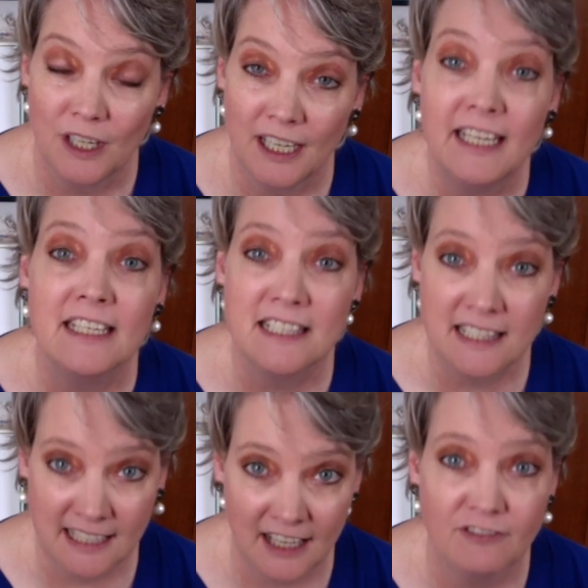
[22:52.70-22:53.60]
it is
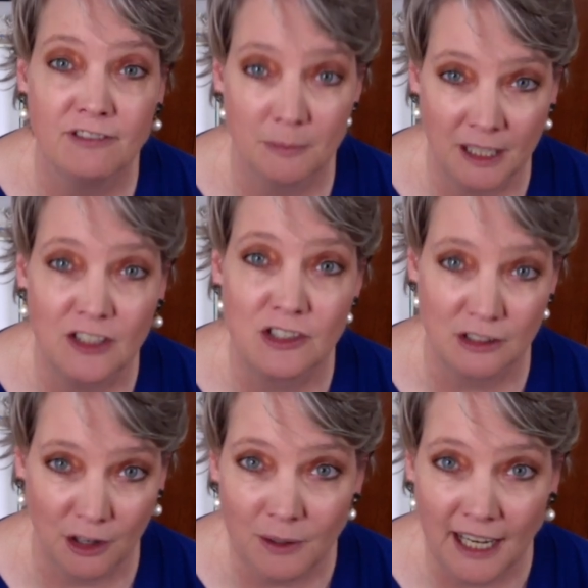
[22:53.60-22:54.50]
safe for me to
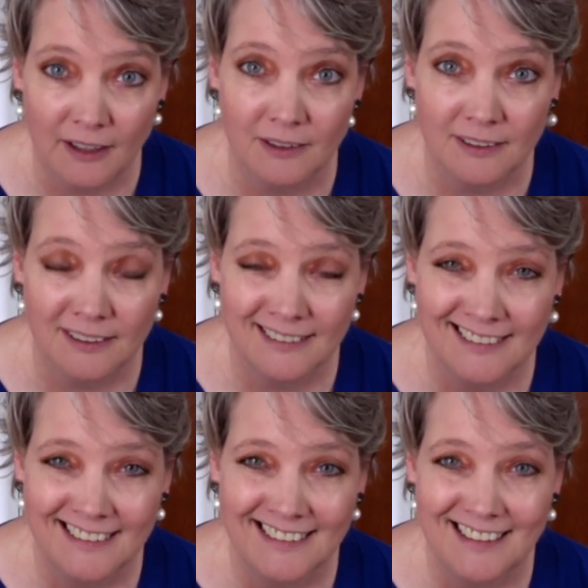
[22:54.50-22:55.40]
slow down.
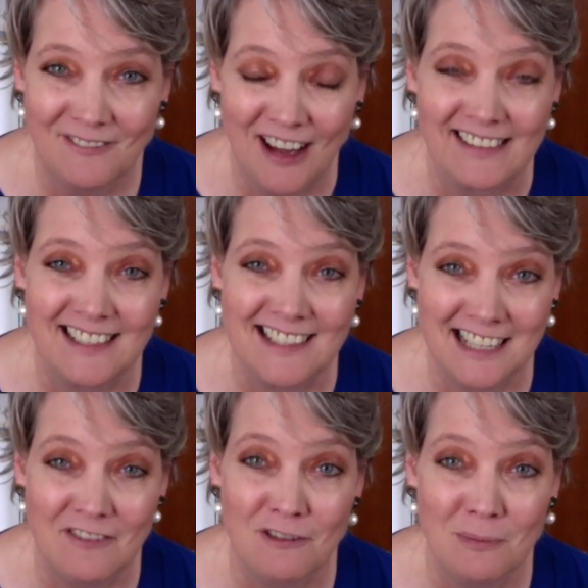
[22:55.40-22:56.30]
In fact, it's
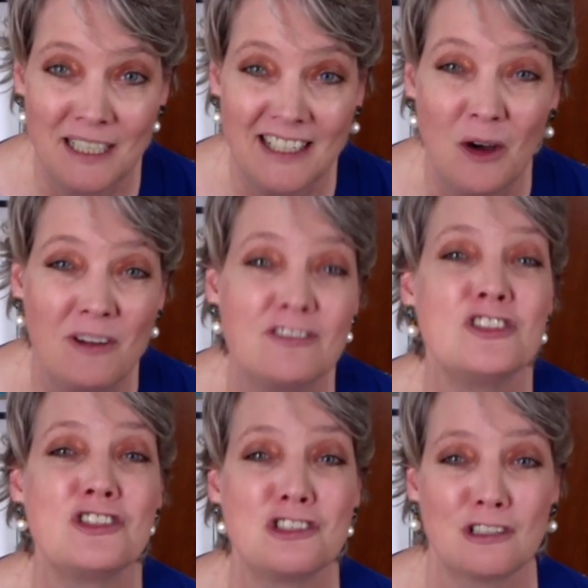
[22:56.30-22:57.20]
safe for me to go even
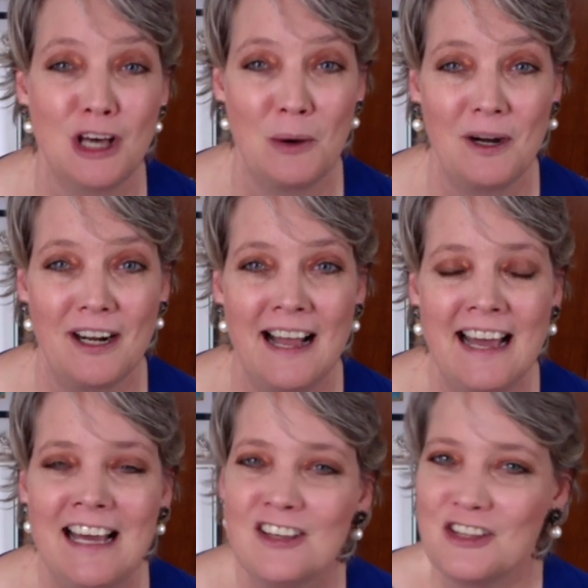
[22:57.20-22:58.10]
slower.
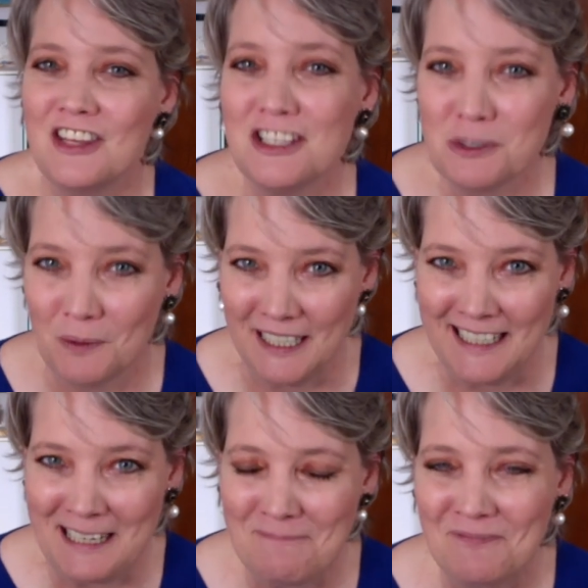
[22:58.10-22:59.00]
So this
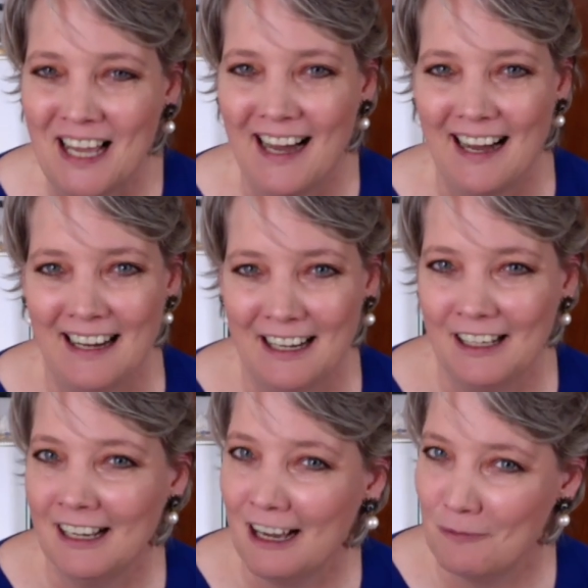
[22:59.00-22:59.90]
week,
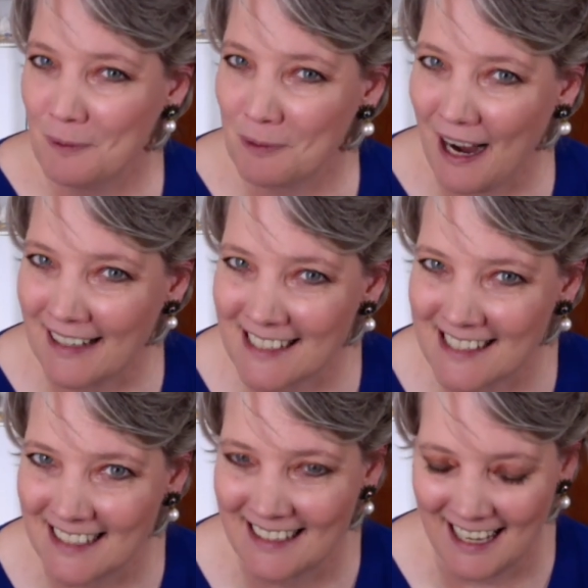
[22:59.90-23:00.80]
I have been
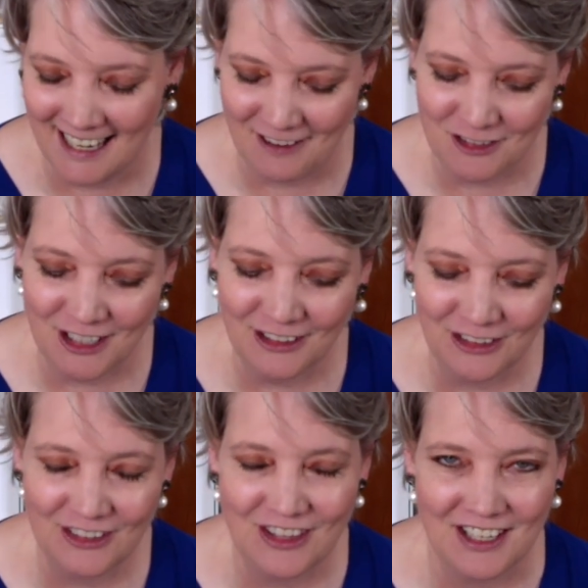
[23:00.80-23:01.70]
practicing that. After I
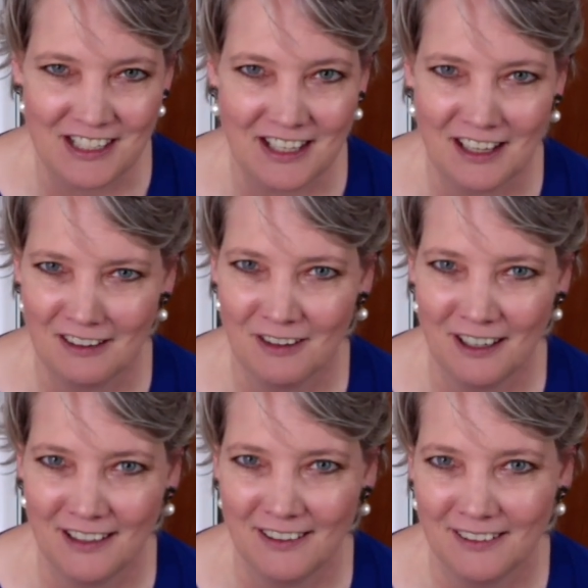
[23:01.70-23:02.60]
learned this, I thought, all right,